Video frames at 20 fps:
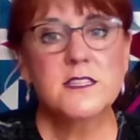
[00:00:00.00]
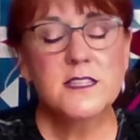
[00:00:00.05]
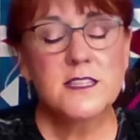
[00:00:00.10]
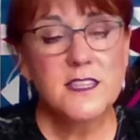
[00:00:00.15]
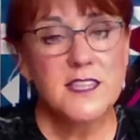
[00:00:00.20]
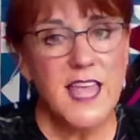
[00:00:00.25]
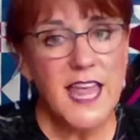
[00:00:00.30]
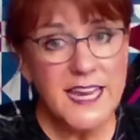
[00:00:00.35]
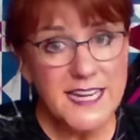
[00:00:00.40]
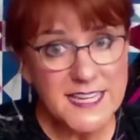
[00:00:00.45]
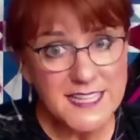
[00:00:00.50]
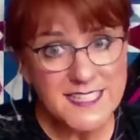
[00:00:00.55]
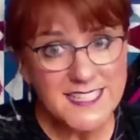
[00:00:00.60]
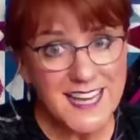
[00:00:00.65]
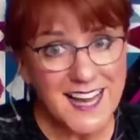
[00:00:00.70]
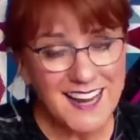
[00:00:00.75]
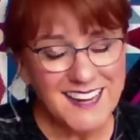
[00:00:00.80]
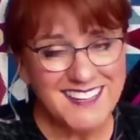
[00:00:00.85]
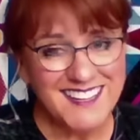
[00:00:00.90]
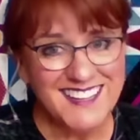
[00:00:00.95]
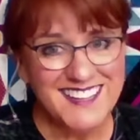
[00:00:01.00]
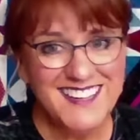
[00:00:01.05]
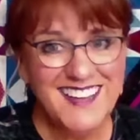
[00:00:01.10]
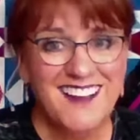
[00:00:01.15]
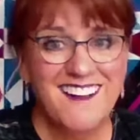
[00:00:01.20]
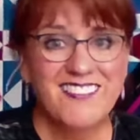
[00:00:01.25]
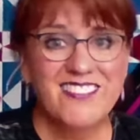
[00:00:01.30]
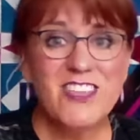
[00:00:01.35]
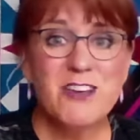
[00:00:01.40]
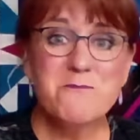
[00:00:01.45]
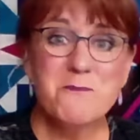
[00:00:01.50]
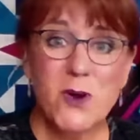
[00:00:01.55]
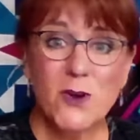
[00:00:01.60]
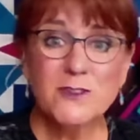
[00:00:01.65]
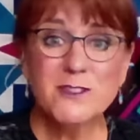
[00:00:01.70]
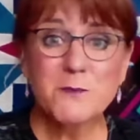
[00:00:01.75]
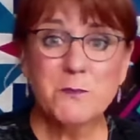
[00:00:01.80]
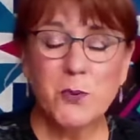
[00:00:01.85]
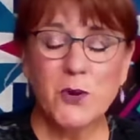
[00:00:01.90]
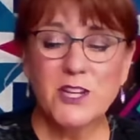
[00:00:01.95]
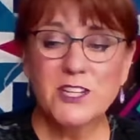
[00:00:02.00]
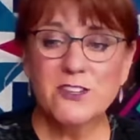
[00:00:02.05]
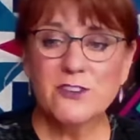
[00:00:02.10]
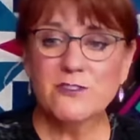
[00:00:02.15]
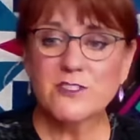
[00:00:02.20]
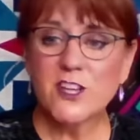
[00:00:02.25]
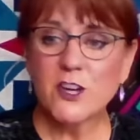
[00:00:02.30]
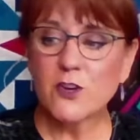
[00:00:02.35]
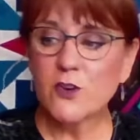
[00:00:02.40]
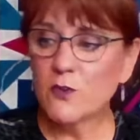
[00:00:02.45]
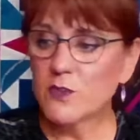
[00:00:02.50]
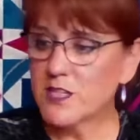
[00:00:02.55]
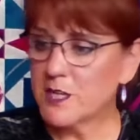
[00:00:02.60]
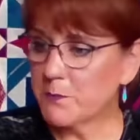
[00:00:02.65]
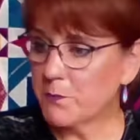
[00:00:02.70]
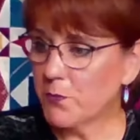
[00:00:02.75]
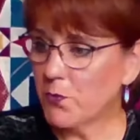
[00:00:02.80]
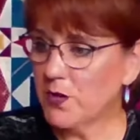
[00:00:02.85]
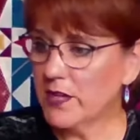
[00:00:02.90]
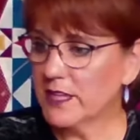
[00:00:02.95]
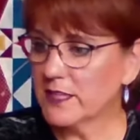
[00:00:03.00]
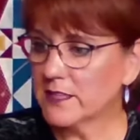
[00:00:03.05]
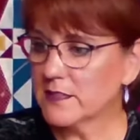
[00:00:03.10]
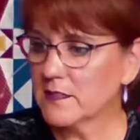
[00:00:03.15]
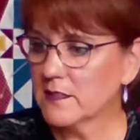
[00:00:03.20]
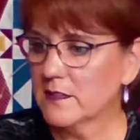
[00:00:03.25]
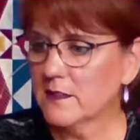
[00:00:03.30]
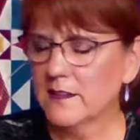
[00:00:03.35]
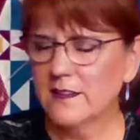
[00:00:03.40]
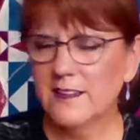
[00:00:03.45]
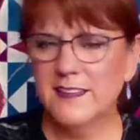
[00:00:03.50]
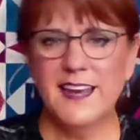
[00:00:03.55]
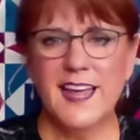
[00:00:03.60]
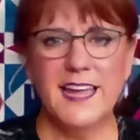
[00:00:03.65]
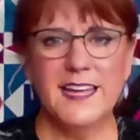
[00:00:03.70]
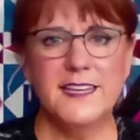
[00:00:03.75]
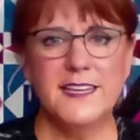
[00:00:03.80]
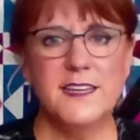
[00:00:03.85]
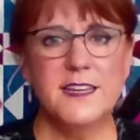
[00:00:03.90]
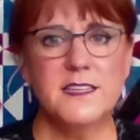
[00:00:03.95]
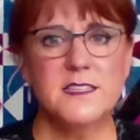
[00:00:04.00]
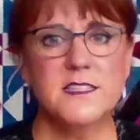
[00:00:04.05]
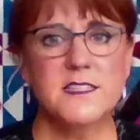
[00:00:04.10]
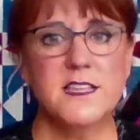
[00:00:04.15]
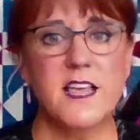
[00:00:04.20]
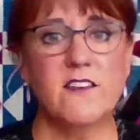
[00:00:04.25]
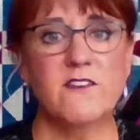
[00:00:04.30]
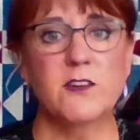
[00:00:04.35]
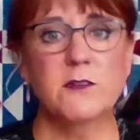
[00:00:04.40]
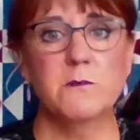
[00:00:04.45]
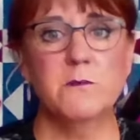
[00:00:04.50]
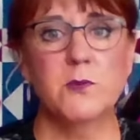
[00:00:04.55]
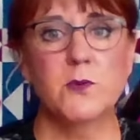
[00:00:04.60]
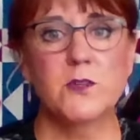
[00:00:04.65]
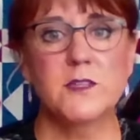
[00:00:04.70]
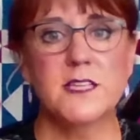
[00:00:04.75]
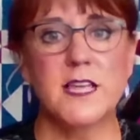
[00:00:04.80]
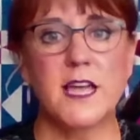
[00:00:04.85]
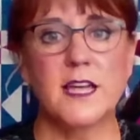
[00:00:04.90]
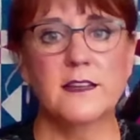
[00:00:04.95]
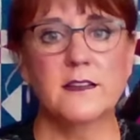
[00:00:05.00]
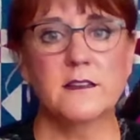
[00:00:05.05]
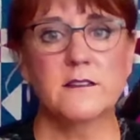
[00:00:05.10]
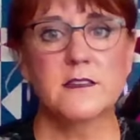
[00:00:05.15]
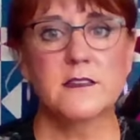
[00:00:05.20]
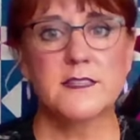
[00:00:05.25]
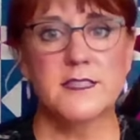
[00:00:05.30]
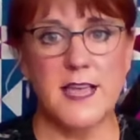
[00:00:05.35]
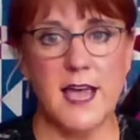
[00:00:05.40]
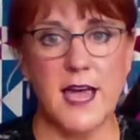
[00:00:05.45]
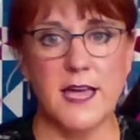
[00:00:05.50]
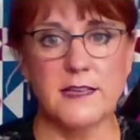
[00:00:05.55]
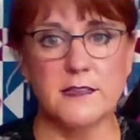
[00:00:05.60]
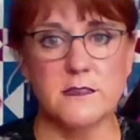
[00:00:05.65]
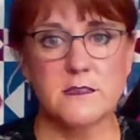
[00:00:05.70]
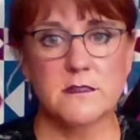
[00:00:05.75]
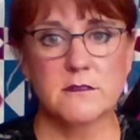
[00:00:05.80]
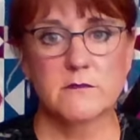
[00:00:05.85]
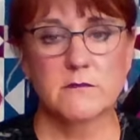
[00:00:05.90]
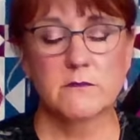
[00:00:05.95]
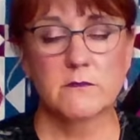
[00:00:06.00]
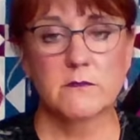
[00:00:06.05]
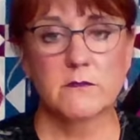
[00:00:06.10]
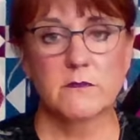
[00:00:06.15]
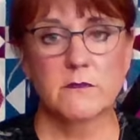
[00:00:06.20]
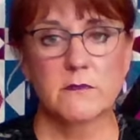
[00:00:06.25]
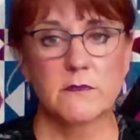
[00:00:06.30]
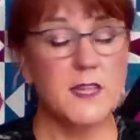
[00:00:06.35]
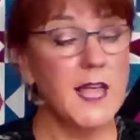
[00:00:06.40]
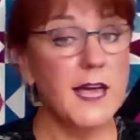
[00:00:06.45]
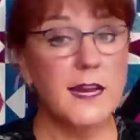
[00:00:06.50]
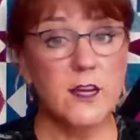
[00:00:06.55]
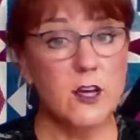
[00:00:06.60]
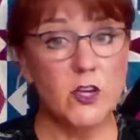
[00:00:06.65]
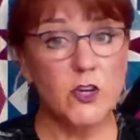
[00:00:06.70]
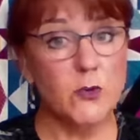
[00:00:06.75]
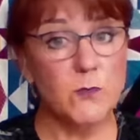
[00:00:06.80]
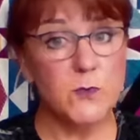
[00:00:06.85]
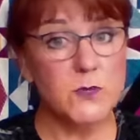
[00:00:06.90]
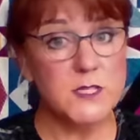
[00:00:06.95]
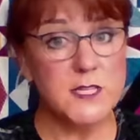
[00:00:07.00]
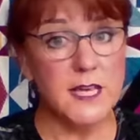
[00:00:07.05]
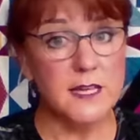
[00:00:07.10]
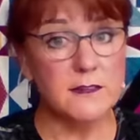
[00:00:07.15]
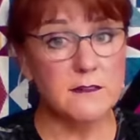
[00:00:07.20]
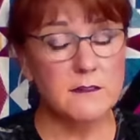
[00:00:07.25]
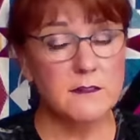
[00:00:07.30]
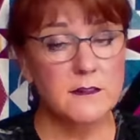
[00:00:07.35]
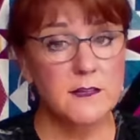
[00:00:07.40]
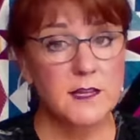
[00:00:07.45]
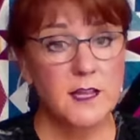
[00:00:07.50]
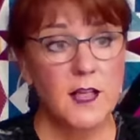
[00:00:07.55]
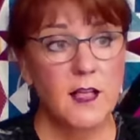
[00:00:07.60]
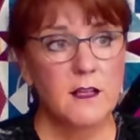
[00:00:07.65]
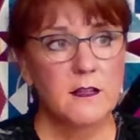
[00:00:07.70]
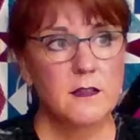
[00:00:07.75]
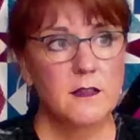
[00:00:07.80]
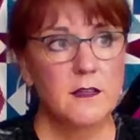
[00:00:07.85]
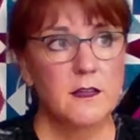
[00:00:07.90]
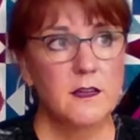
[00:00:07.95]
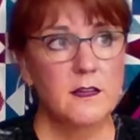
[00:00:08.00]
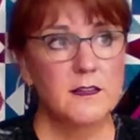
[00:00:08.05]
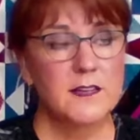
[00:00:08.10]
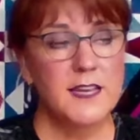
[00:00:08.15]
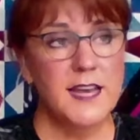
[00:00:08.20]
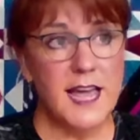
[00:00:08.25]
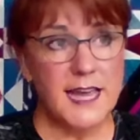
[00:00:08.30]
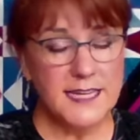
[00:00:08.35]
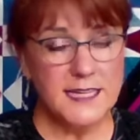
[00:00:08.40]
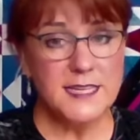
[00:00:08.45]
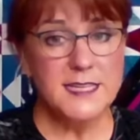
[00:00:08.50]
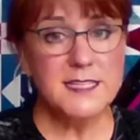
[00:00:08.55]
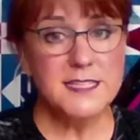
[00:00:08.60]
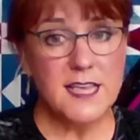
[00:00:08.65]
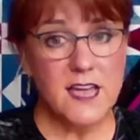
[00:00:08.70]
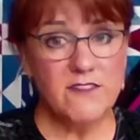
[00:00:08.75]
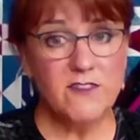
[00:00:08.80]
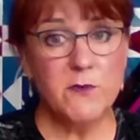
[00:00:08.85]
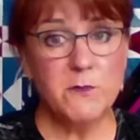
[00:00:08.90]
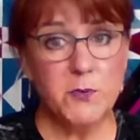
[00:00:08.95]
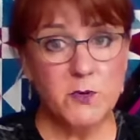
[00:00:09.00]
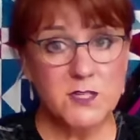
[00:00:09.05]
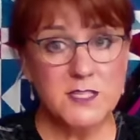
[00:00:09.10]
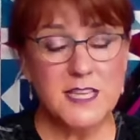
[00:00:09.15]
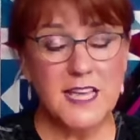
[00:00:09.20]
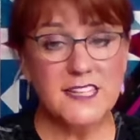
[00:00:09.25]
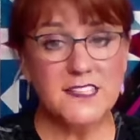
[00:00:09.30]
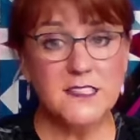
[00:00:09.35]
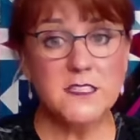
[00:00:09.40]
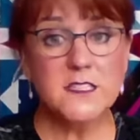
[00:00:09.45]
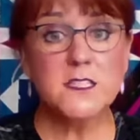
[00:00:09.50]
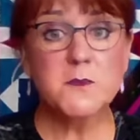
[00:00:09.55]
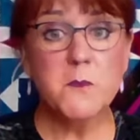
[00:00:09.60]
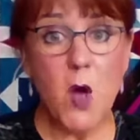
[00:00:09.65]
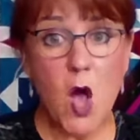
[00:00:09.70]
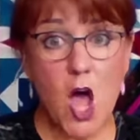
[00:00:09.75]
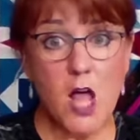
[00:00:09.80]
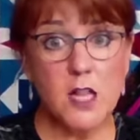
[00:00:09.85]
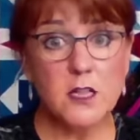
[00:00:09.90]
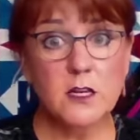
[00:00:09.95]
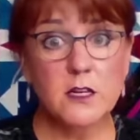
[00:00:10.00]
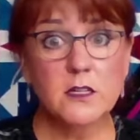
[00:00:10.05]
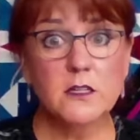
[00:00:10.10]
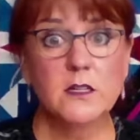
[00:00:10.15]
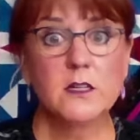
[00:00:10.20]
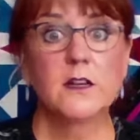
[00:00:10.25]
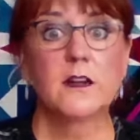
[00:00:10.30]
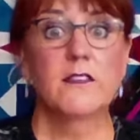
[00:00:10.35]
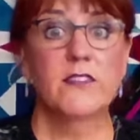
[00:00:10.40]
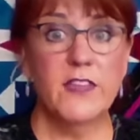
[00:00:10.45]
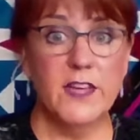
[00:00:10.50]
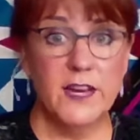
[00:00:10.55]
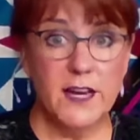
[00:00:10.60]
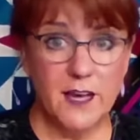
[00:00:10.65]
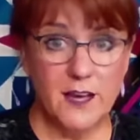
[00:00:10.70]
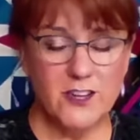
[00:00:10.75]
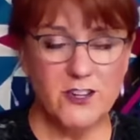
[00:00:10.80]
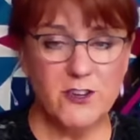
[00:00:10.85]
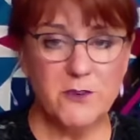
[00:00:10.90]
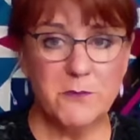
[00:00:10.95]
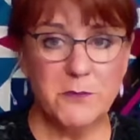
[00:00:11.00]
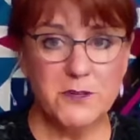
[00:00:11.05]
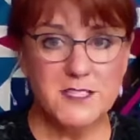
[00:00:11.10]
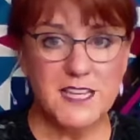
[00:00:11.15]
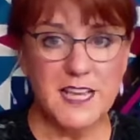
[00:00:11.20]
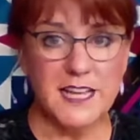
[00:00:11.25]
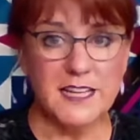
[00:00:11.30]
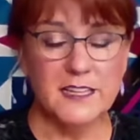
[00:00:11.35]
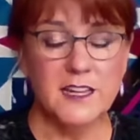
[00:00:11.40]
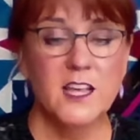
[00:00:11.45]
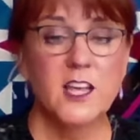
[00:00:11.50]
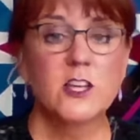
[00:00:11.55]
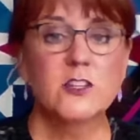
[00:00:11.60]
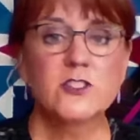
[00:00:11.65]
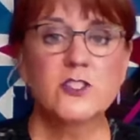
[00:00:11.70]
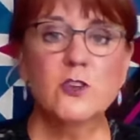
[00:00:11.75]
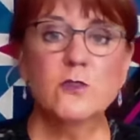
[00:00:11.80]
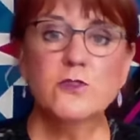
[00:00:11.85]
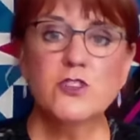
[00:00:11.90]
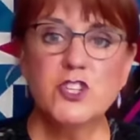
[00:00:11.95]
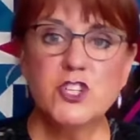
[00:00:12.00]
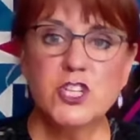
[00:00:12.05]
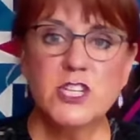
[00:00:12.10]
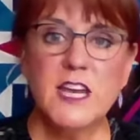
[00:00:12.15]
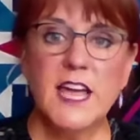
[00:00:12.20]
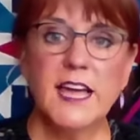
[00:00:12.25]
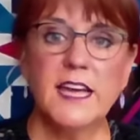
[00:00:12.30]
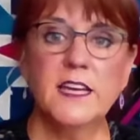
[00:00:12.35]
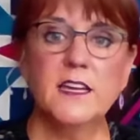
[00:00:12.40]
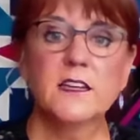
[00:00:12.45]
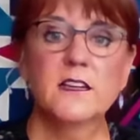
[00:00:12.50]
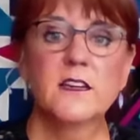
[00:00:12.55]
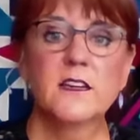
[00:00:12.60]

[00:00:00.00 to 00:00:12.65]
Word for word: They decided that most printers are going to print 97% size, not 100%. 97% is smaller than 100%. So check